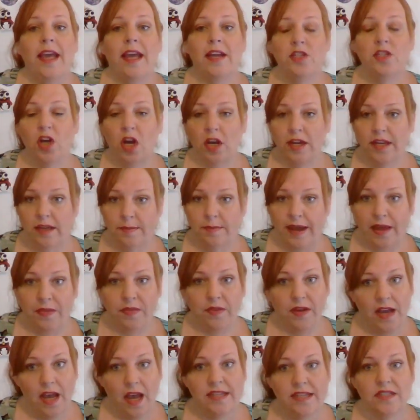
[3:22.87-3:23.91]
and talking about
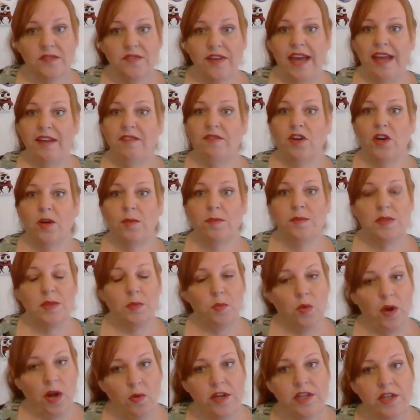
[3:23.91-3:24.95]
the kinds of adverbs,
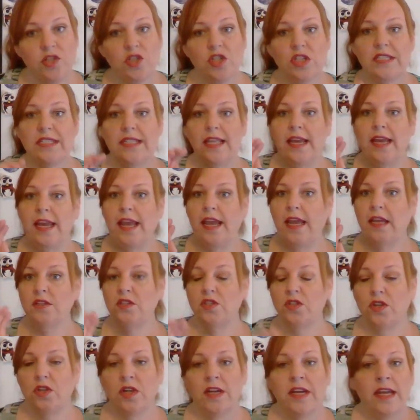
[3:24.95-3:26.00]
what questions they
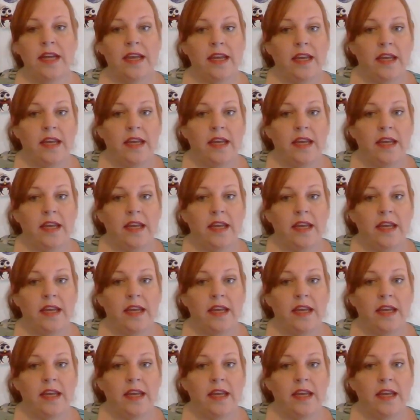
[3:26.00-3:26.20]
answer,